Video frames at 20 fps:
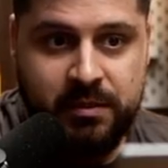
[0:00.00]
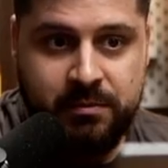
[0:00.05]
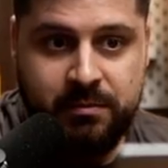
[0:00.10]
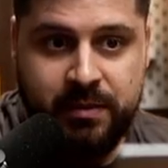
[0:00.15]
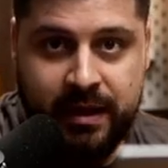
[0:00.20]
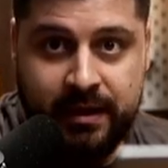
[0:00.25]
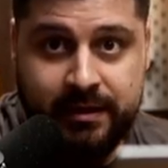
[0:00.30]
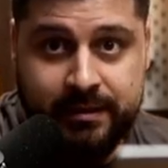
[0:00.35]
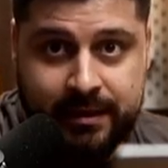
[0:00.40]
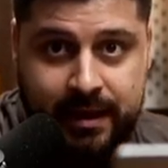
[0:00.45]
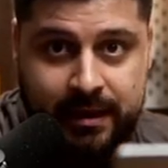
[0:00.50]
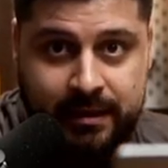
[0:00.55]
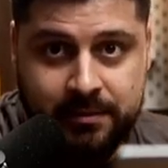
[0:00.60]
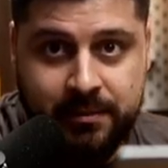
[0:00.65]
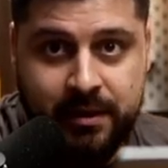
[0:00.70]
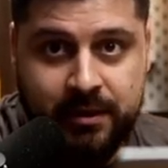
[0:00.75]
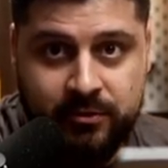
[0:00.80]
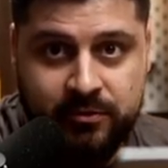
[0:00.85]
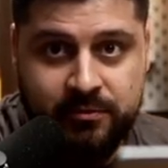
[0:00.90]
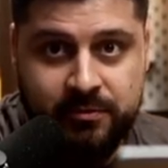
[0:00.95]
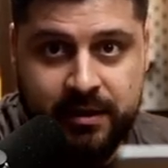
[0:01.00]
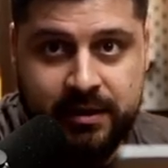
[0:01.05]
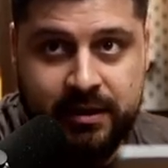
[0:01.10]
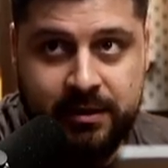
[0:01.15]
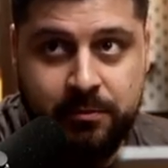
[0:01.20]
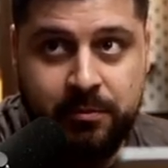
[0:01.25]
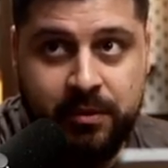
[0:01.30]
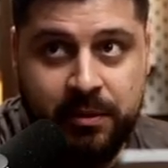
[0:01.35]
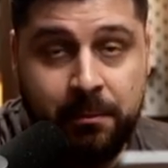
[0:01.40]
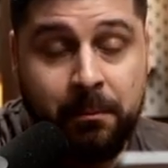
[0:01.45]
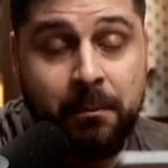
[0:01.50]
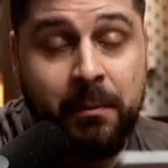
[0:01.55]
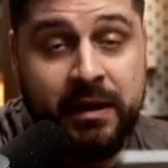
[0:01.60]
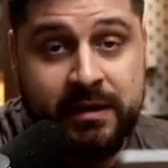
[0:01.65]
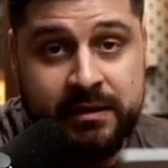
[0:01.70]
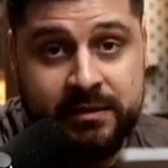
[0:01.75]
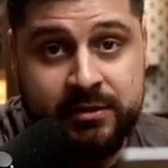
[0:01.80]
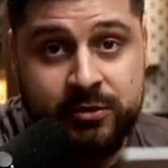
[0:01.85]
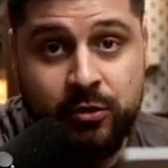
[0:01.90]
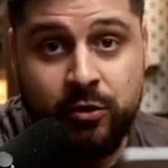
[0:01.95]
be paying that amount of money per
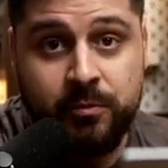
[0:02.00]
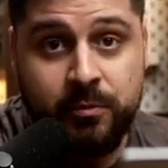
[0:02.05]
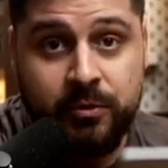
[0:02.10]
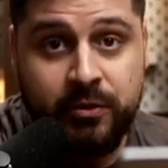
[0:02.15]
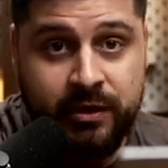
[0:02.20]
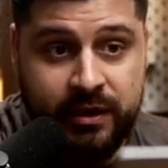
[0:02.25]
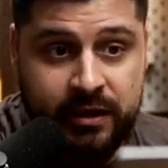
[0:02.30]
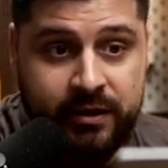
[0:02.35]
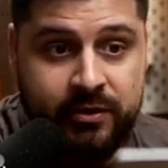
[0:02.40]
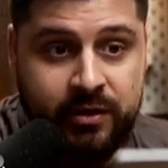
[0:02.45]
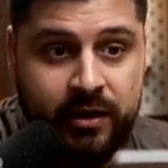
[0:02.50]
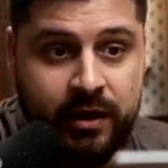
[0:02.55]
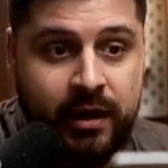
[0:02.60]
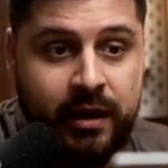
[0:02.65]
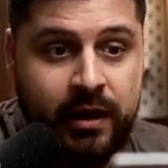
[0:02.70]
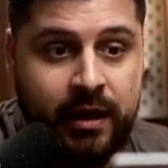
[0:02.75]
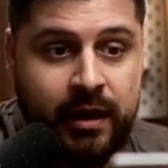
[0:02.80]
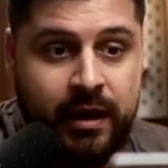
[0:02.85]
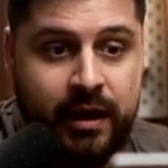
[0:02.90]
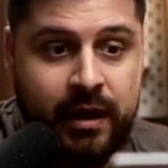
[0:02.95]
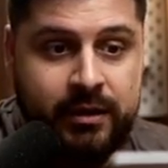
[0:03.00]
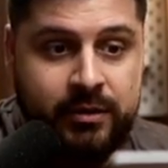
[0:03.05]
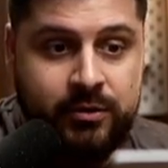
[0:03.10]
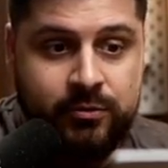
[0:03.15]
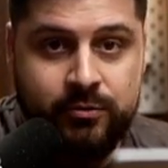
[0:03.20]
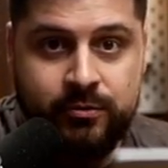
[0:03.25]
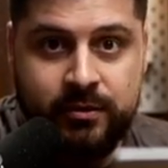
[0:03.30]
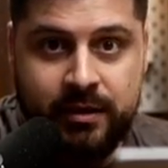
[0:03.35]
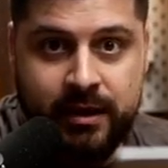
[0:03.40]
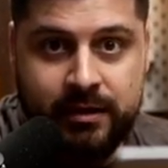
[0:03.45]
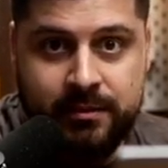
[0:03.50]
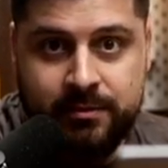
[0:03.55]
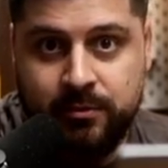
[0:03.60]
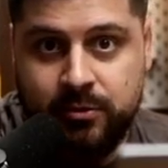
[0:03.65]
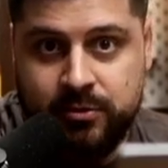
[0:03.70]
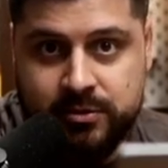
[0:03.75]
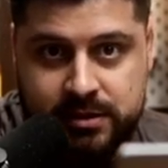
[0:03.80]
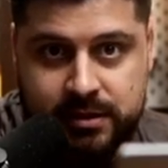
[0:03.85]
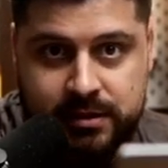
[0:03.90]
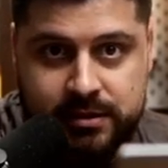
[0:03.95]
month not per year and you'll get
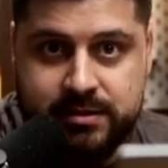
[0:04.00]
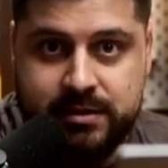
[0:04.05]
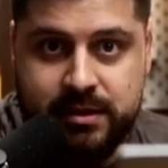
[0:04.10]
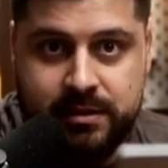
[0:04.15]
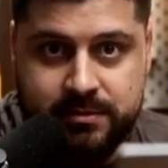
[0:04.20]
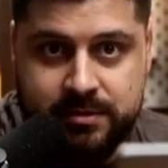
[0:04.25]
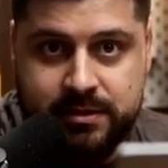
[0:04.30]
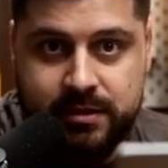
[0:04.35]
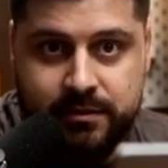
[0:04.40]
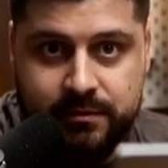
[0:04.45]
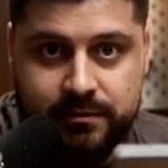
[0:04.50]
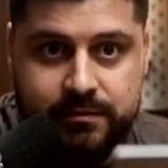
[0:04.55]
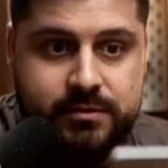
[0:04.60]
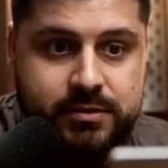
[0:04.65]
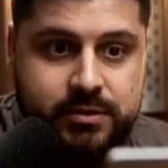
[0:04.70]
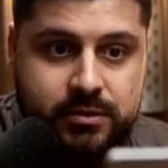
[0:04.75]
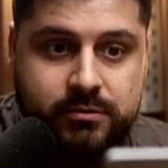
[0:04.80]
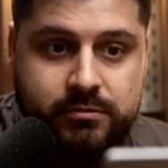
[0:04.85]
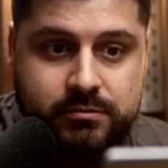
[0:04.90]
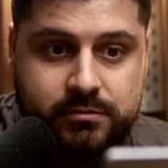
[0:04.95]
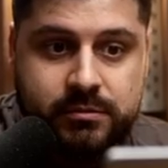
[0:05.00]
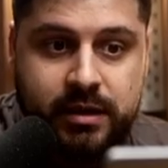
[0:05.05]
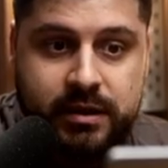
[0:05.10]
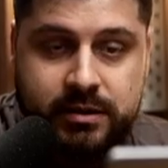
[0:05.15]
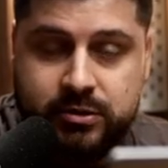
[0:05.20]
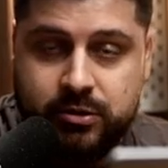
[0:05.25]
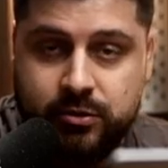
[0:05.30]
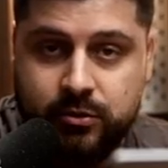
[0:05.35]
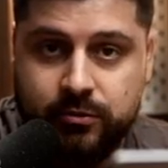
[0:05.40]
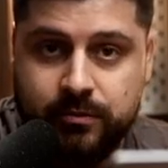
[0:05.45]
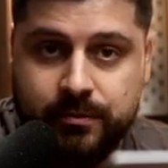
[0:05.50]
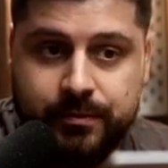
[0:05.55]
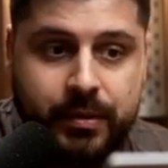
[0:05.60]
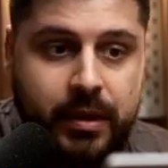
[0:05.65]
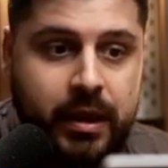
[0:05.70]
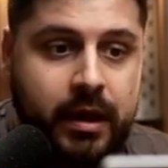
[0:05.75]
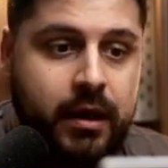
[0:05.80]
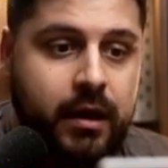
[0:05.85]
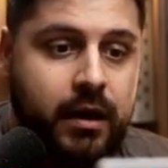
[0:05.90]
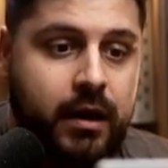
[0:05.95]
mostly the same stuff so that's cool
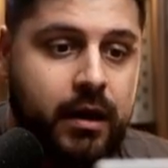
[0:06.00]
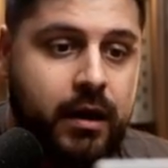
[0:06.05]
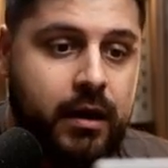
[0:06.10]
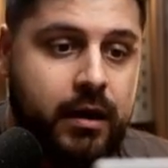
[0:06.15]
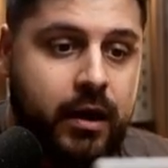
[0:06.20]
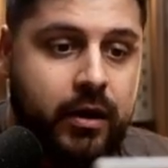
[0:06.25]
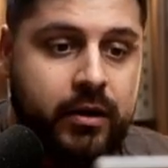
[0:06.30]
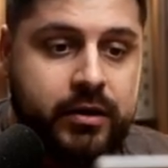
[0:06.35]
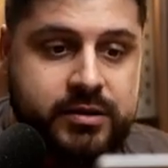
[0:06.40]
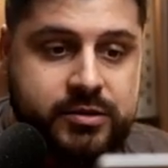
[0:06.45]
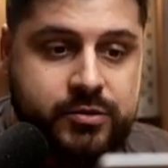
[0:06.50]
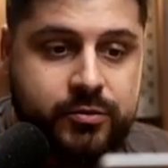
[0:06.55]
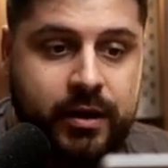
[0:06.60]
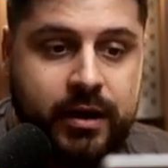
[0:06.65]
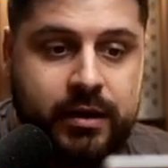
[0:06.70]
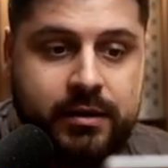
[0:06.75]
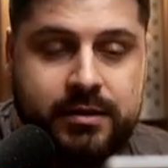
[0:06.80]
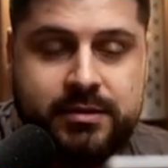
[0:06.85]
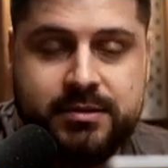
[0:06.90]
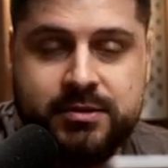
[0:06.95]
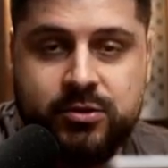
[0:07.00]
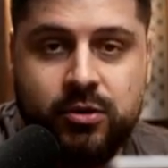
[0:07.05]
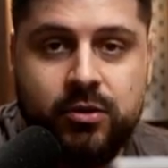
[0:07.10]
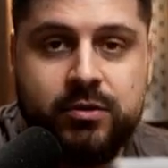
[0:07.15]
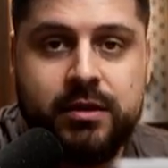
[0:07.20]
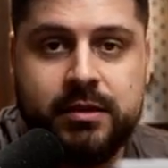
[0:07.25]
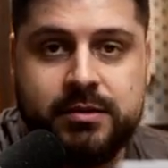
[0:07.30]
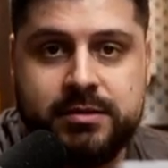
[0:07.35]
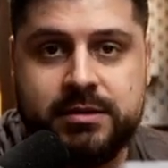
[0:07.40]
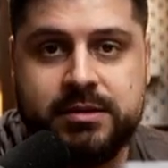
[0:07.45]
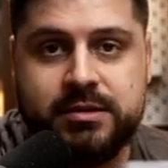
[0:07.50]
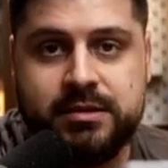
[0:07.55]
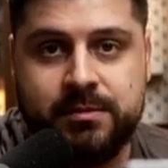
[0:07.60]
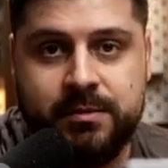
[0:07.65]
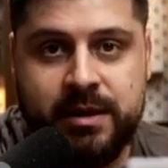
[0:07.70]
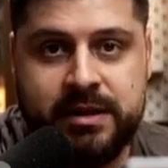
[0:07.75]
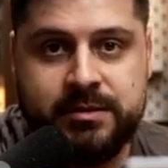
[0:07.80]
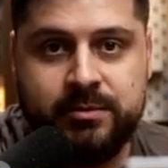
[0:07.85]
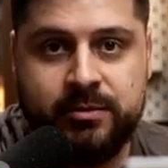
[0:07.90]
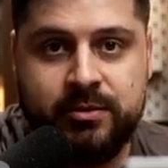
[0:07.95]
a Carrd is great. It's not as
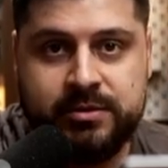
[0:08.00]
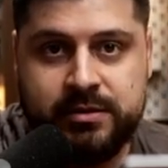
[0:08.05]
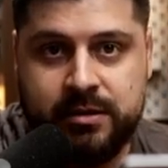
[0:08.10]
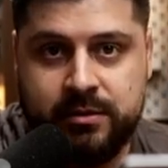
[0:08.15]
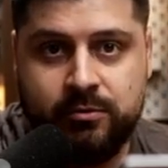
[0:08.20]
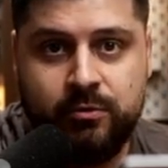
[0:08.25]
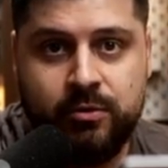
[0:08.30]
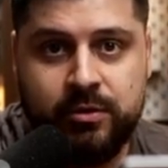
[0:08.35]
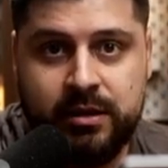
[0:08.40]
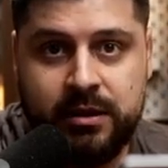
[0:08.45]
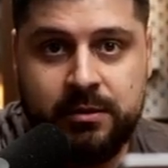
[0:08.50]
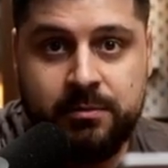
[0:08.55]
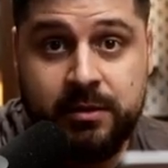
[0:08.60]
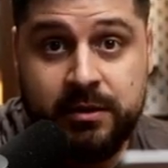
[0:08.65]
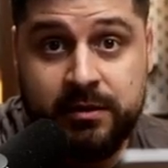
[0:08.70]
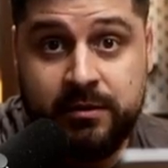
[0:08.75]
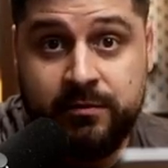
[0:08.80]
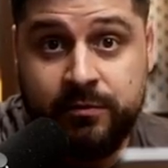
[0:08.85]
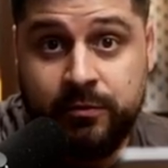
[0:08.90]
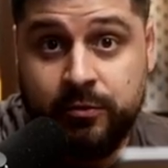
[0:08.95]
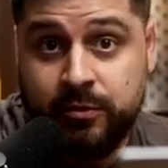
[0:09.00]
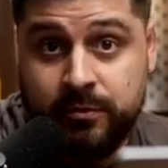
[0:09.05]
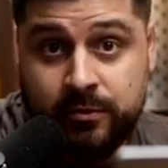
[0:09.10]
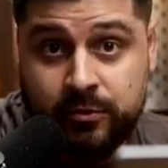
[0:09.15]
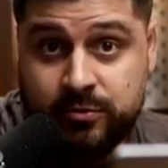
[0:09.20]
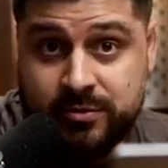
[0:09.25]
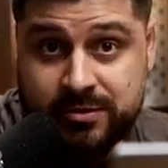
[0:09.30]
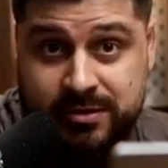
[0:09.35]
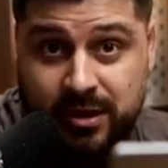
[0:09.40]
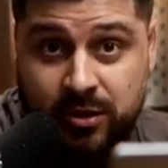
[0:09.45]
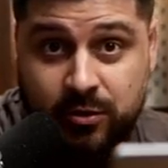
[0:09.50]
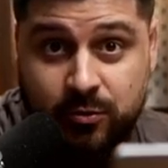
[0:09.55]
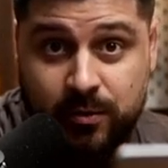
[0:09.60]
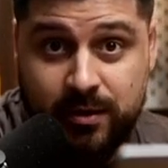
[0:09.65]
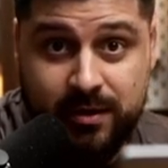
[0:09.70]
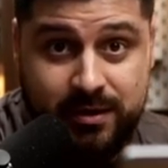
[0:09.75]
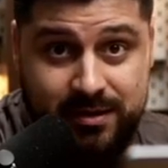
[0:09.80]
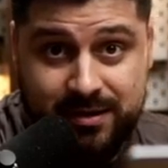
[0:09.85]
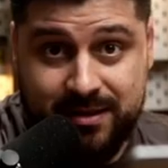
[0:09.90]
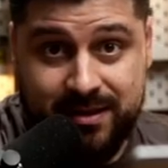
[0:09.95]
customizable as I wanted, but for to start
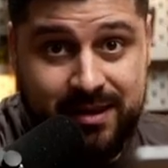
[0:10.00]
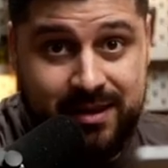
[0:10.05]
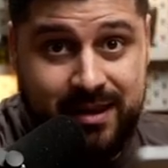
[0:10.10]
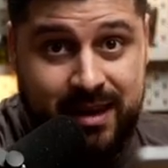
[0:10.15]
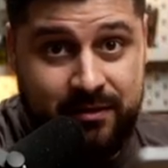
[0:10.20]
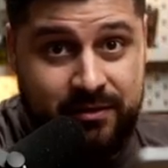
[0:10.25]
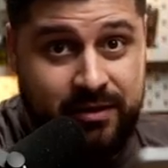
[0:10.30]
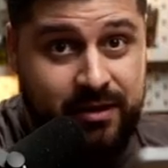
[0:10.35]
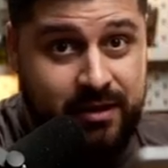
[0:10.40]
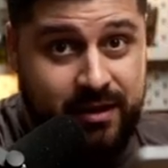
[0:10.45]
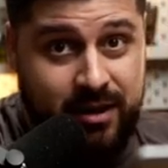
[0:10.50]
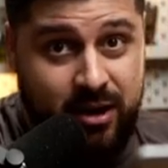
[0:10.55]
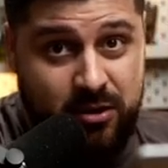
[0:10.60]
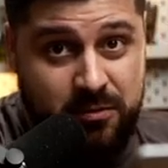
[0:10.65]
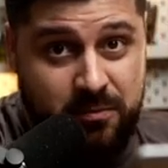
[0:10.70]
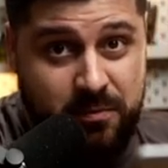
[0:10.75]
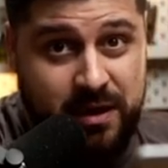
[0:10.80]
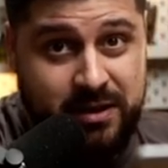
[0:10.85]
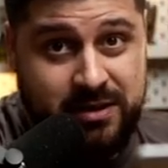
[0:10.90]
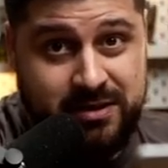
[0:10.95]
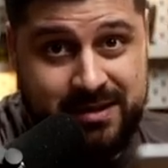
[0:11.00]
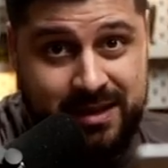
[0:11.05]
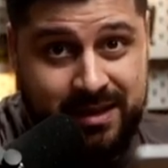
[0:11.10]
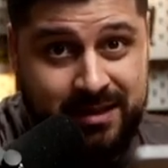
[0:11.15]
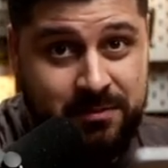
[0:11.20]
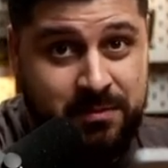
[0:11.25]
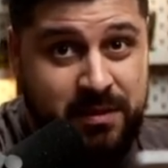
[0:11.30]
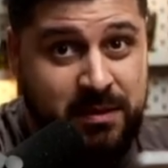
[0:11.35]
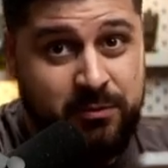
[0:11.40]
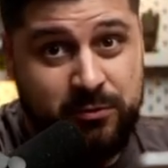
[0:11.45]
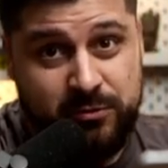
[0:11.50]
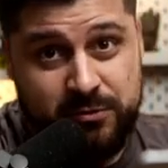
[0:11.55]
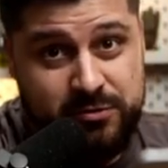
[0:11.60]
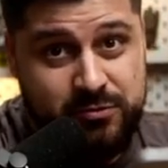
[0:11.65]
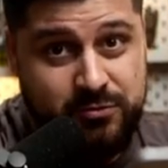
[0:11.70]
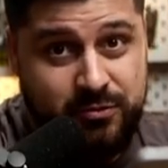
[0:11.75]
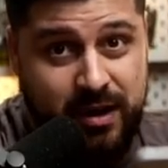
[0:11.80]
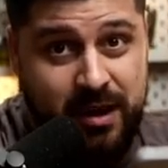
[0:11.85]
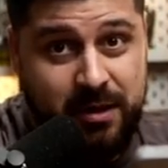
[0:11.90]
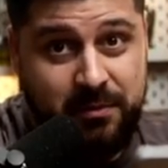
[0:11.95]
with, having a Carrd page, sending people to
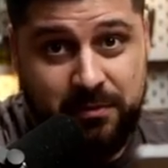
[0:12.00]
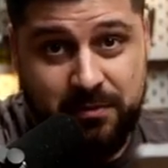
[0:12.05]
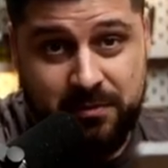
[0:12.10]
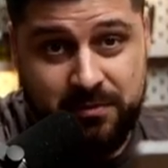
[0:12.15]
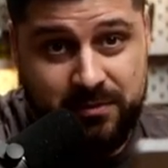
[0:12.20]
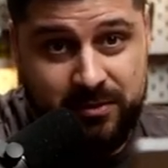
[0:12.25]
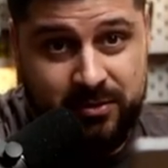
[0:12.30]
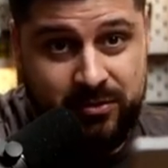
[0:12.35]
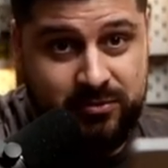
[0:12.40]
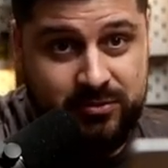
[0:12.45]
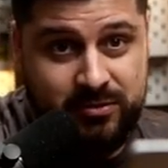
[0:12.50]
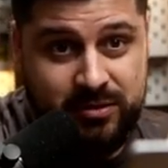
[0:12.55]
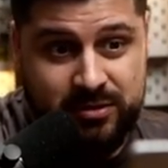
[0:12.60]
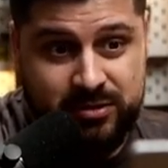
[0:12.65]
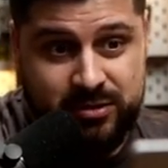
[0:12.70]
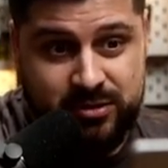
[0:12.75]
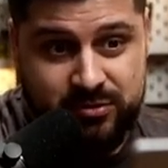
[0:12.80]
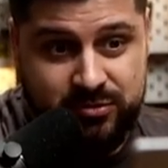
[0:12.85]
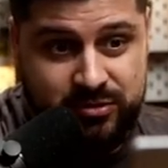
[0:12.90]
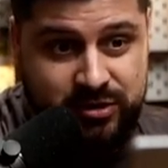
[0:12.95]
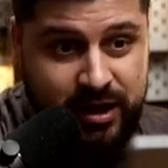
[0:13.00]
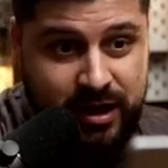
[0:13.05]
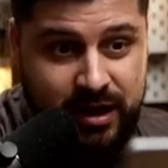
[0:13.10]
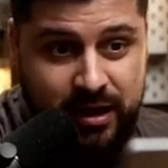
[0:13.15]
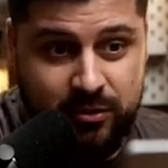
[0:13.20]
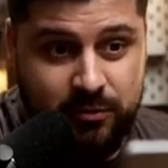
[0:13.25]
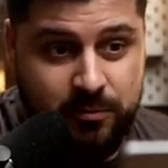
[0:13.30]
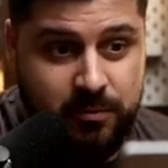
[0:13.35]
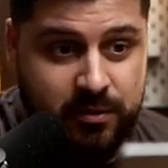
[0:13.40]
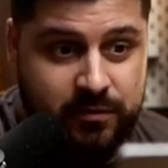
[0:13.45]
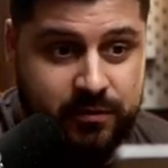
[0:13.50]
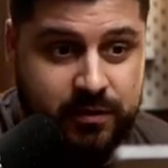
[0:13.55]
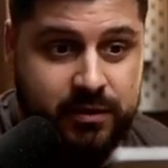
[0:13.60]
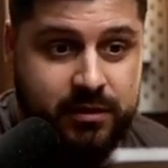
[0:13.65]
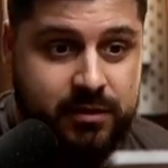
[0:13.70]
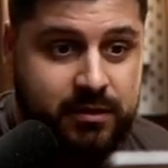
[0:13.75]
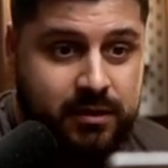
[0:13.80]
Stripe, you know, to, to check out, perfect.